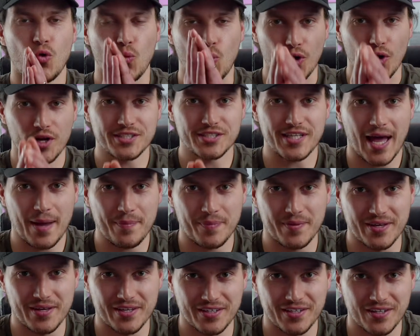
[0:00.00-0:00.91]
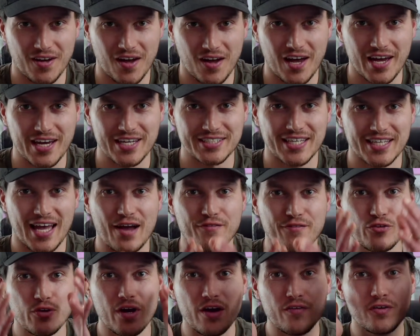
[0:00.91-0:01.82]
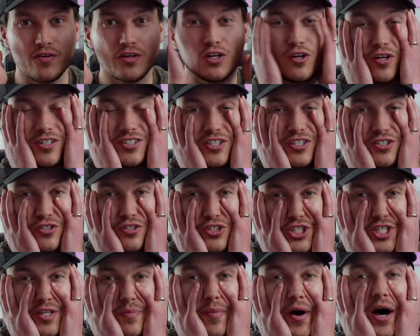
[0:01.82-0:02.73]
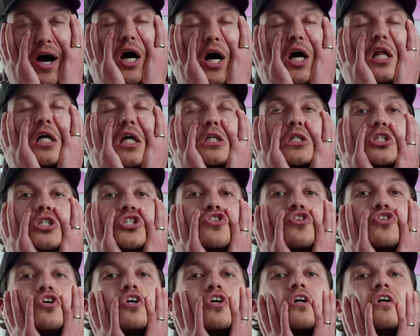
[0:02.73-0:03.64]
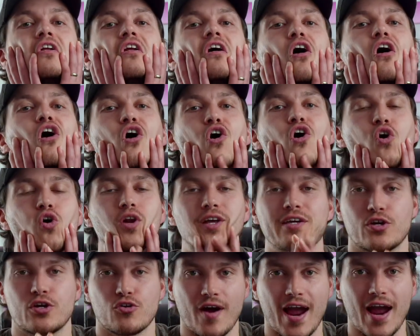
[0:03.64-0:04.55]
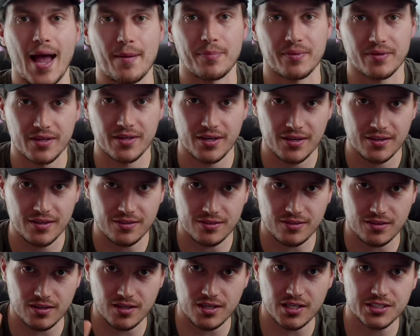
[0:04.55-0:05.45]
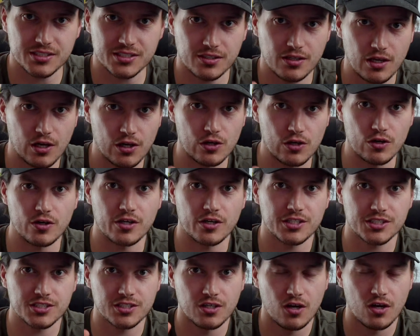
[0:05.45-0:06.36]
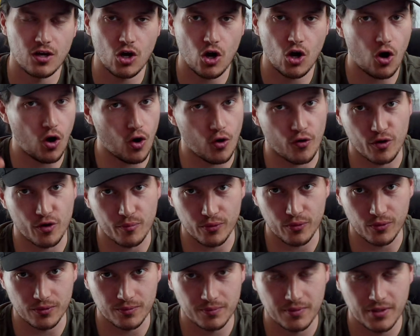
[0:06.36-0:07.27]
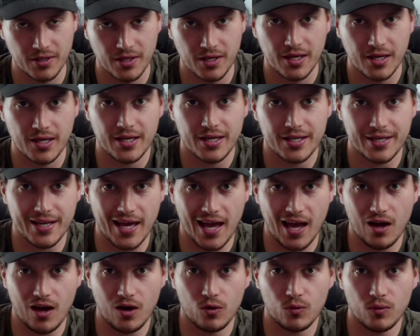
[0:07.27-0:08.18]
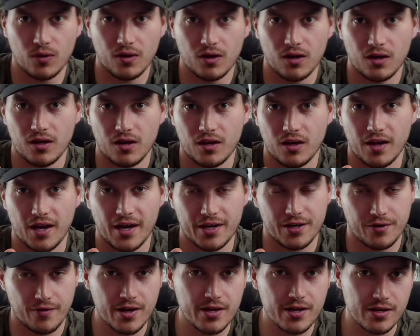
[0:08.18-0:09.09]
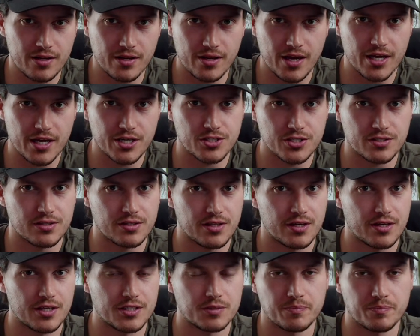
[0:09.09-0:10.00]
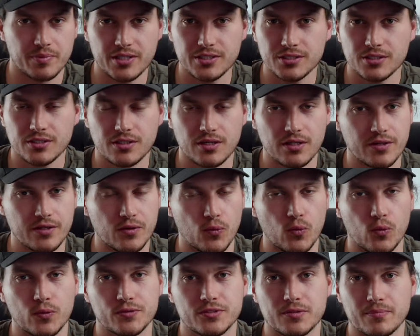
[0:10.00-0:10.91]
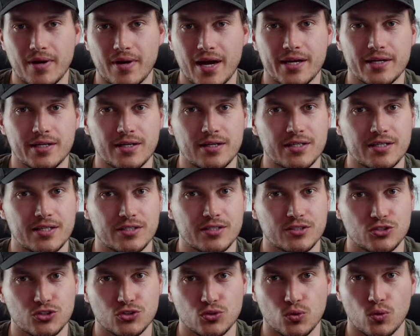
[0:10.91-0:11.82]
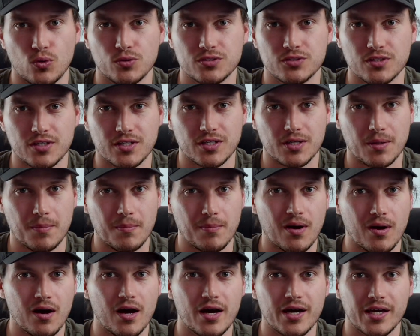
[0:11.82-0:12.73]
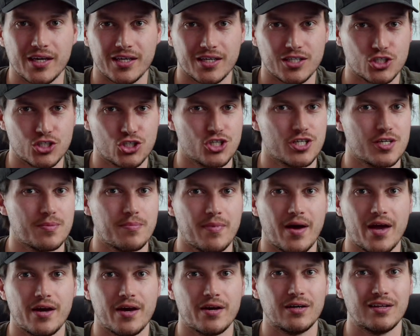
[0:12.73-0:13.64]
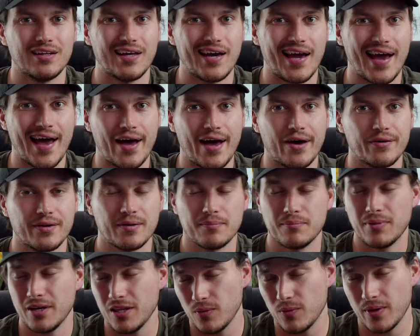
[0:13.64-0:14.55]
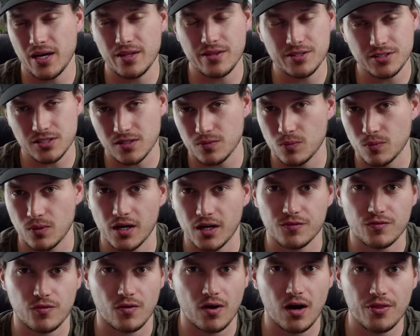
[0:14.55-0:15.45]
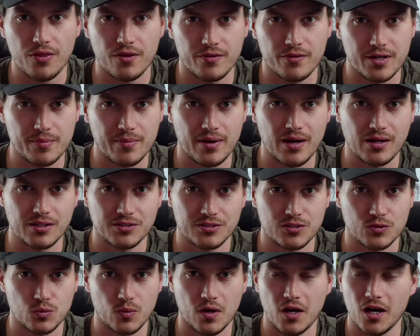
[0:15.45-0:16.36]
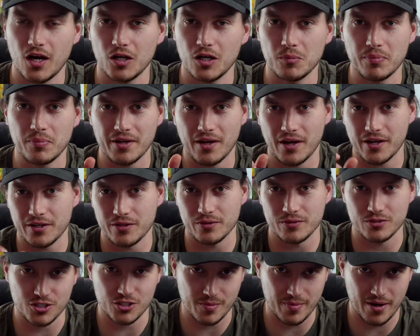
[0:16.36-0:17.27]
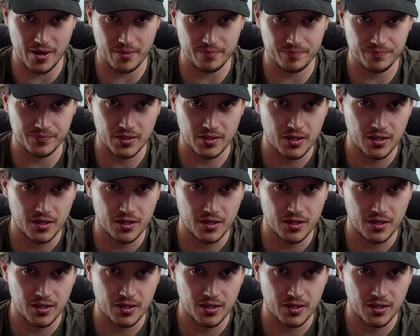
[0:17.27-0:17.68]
What is happening, guys? Have you ever looked at your Gmail and just thought, holy crap, this looks horrible? Now, I created an agent that is basically automatically sorting my Gmail out. And by the way, this can work for other emails as well, but I use Gmail.